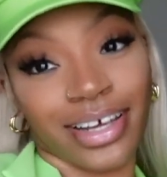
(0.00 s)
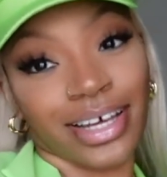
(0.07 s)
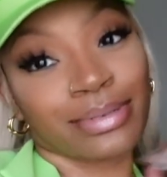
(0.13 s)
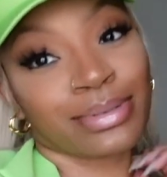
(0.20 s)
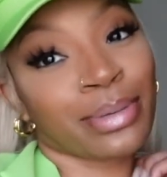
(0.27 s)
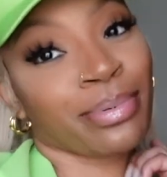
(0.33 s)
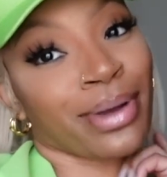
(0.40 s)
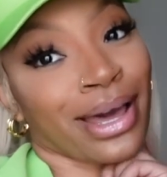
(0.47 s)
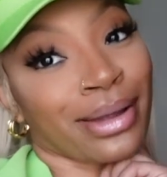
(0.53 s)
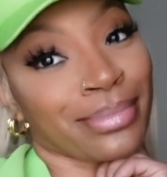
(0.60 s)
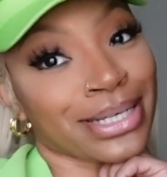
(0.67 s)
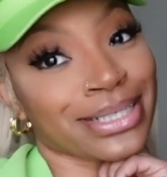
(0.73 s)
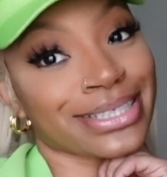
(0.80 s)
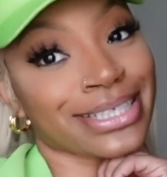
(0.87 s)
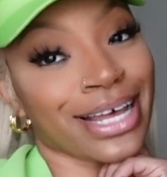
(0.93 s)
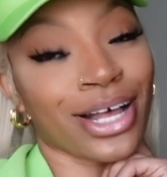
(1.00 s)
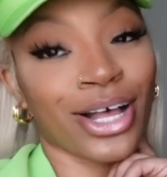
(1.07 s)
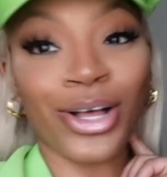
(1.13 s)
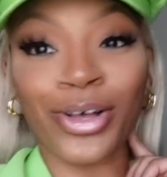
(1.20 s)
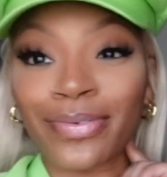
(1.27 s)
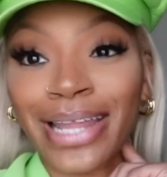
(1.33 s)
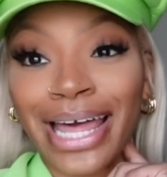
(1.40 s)
I'm so proud of
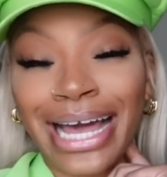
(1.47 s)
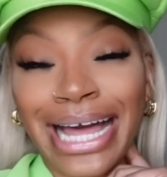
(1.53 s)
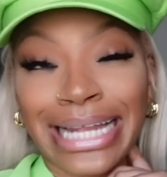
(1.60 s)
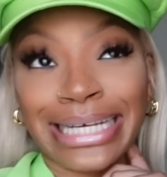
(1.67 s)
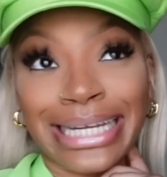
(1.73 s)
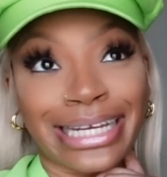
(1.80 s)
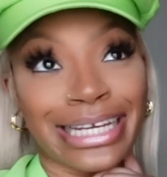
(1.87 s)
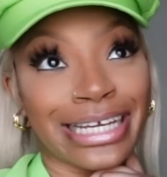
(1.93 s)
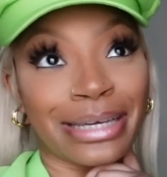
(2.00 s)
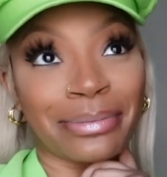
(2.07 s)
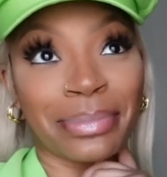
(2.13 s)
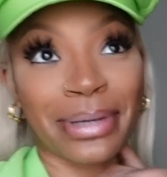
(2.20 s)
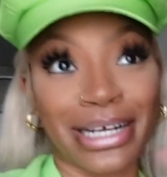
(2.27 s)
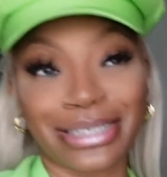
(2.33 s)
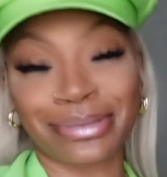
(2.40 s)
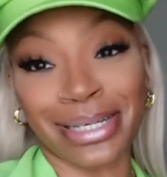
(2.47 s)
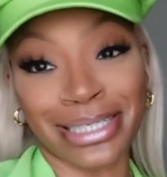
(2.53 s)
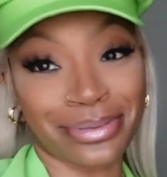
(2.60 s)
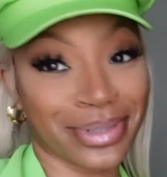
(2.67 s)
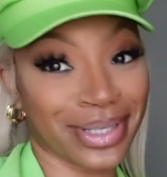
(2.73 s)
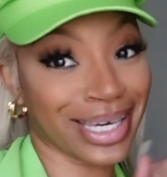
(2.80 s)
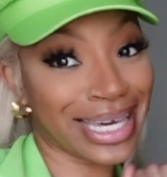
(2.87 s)
myself. Like, I did it. Paris
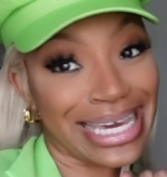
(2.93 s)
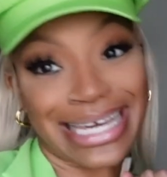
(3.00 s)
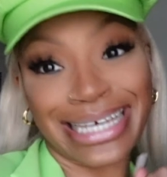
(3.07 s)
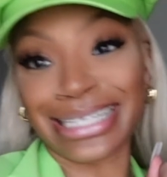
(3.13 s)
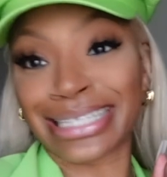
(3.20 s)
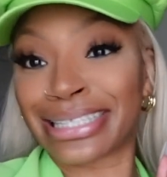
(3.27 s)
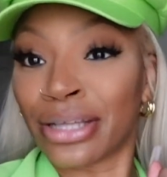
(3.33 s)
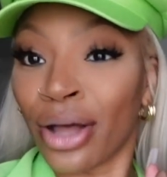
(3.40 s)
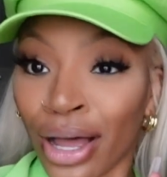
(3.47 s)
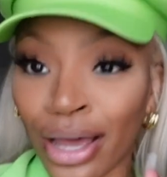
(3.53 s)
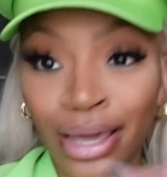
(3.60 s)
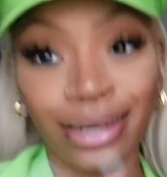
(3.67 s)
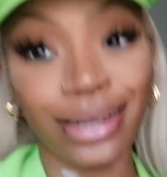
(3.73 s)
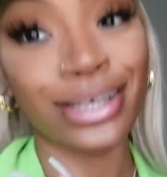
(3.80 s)
Fashion Week is done.